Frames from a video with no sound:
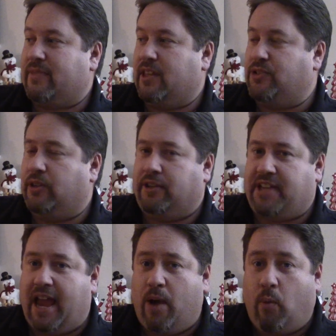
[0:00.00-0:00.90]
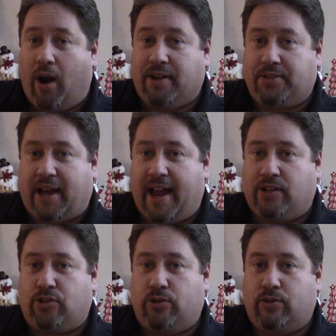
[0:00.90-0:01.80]
So the day was I
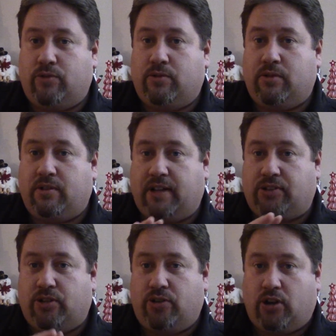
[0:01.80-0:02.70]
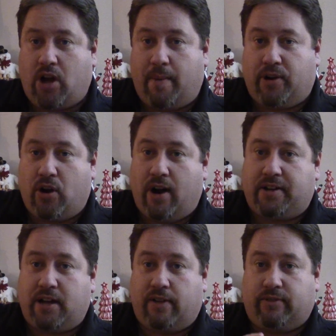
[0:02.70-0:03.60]
had to get to New York Comic Con,
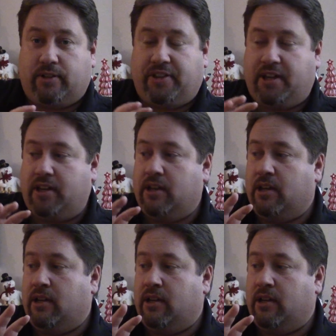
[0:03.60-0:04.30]
cover the